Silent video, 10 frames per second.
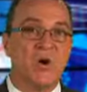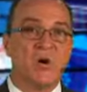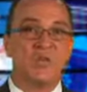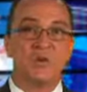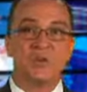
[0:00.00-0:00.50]

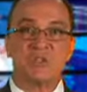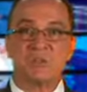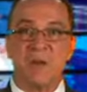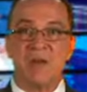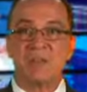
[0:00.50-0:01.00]
or for your
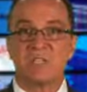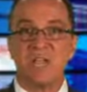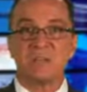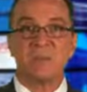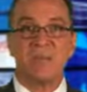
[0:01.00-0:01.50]
spouse
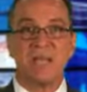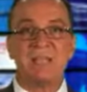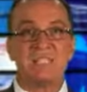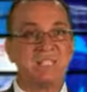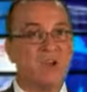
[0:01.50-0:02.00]
to have to
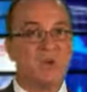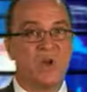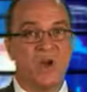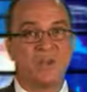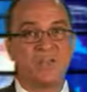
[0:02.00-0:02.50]
pay this
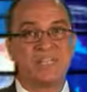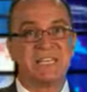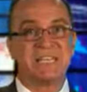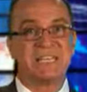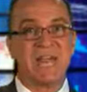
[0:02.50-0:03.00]
loan off in
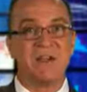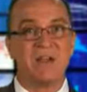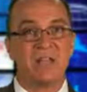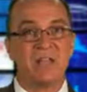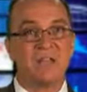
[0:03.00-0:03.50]
its
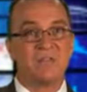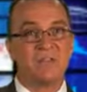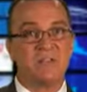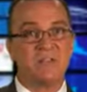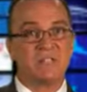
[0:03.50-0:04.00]
entirety in the
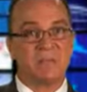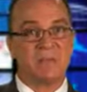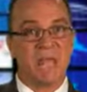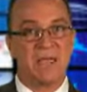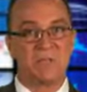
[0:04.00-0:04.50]
event that
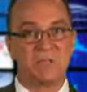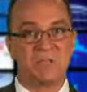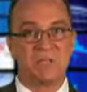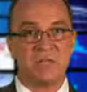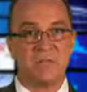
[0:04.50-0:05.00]
something
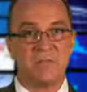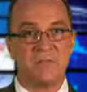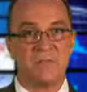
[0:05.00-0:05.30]
happens to you?